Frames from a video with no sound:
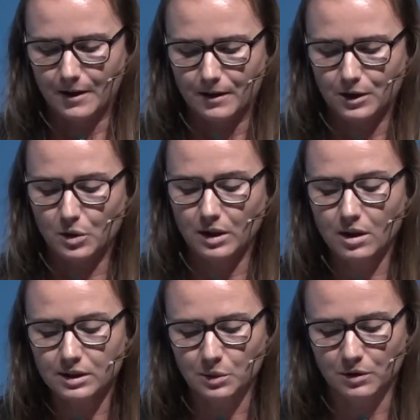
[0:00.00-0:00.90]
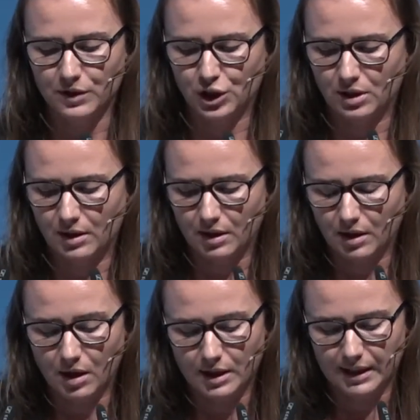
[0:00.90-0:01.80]
You can also envision a
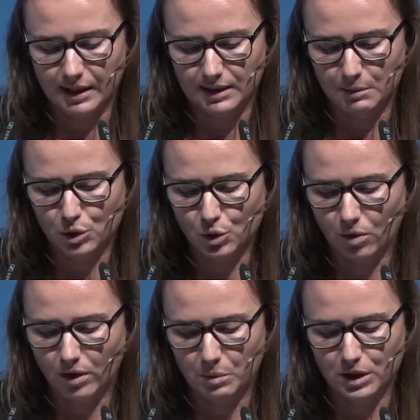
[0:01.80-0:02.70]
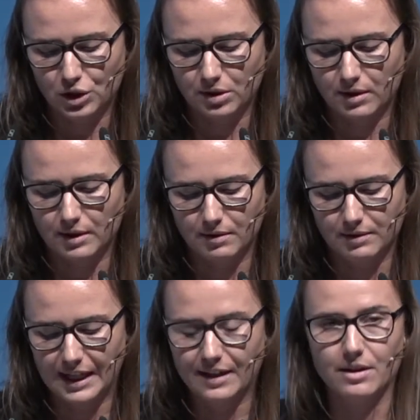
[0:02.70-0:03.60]
context, I'm sure, in which the
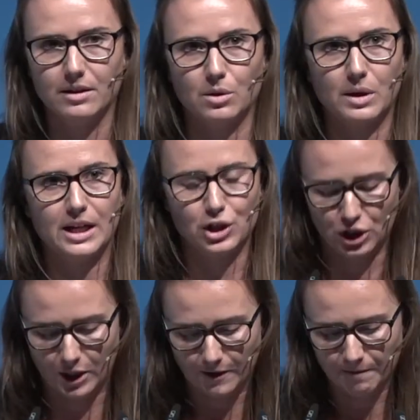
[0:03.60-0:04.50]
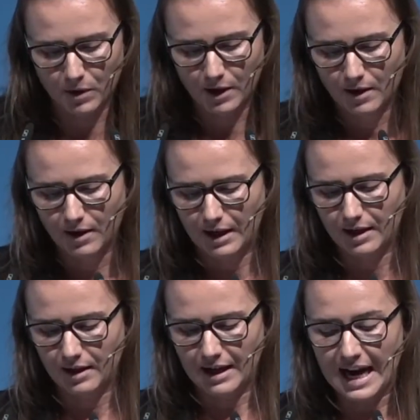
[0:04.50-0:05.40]
data and location
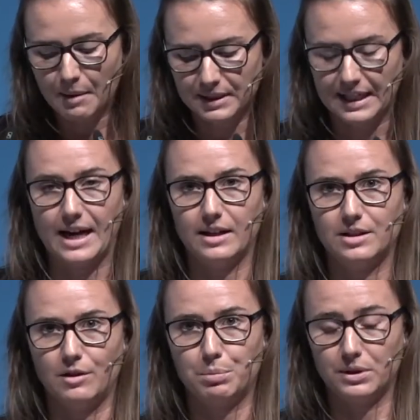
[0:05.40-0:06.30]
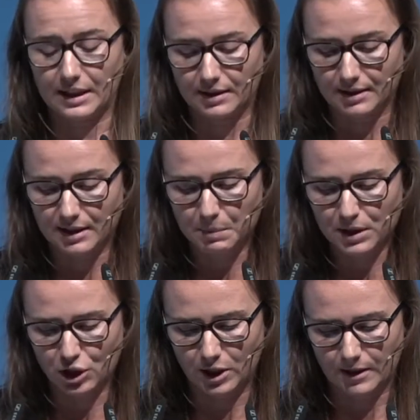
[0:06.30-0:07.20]
and habitats of protected
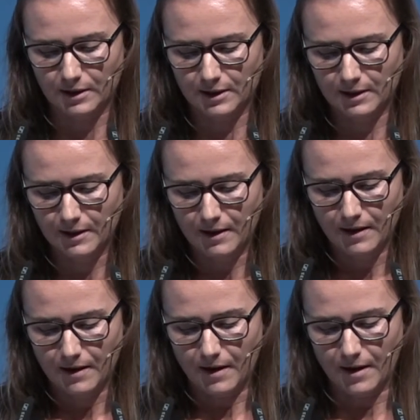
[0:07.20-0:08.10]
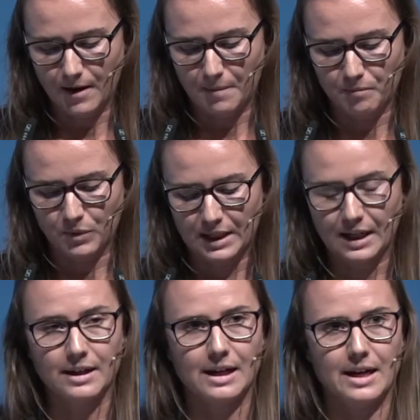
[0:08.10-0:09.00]
species
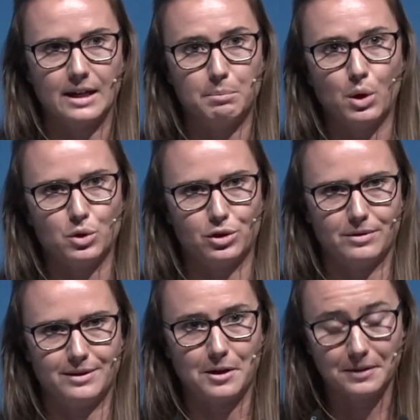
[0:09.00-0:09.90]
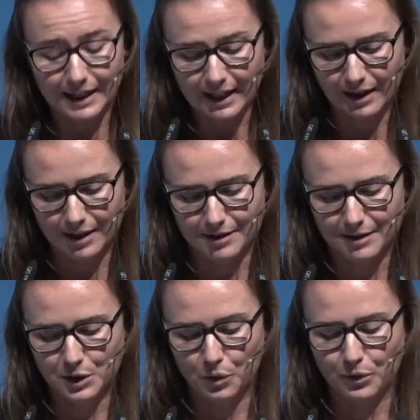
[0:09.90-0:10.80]
can guide poachers on land.
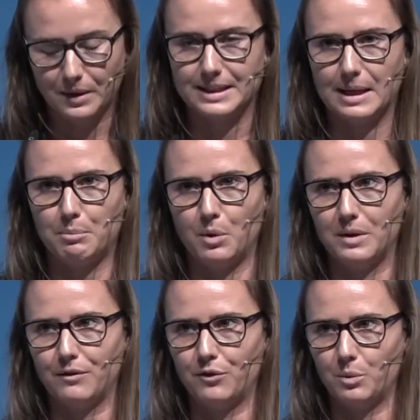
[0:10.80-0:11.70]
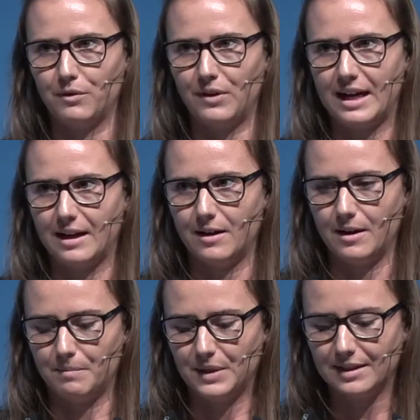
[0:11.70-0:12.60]
So for example, we've had
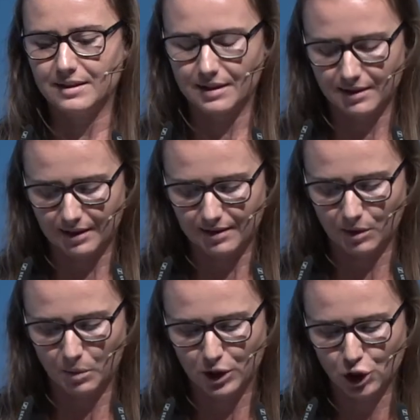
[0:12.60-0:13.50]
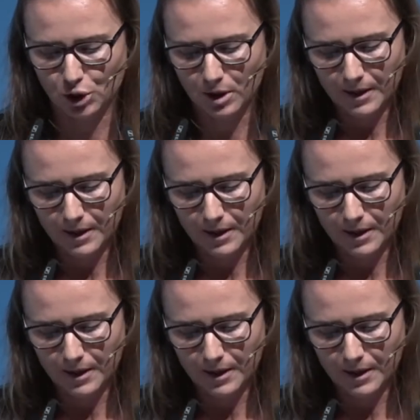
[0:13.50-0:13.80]
instances in which